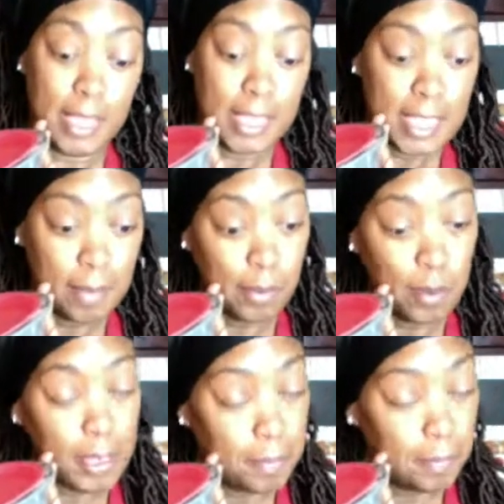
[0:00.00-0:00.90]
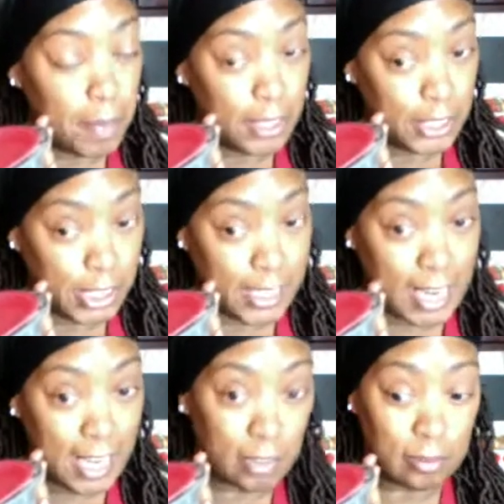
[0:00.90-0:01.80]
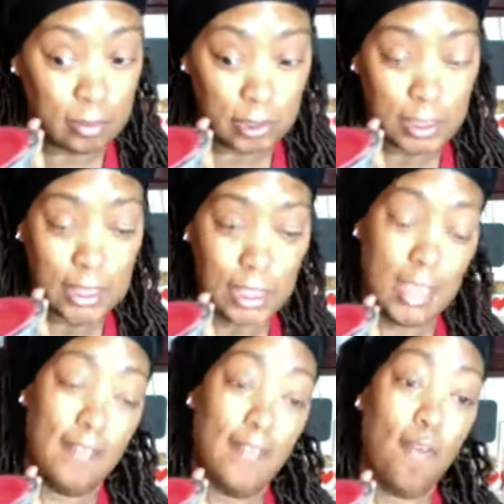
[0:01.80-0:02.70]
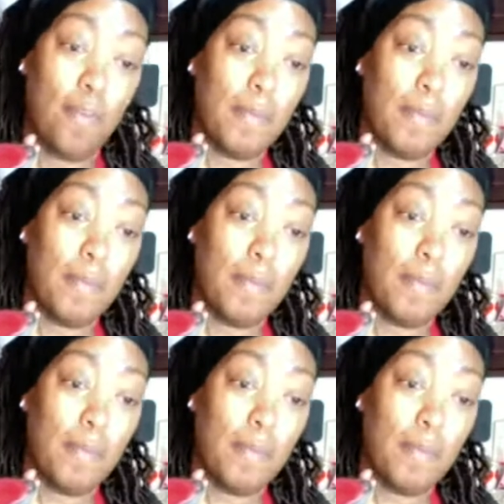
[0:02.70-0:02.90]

And I'm going to punch it down form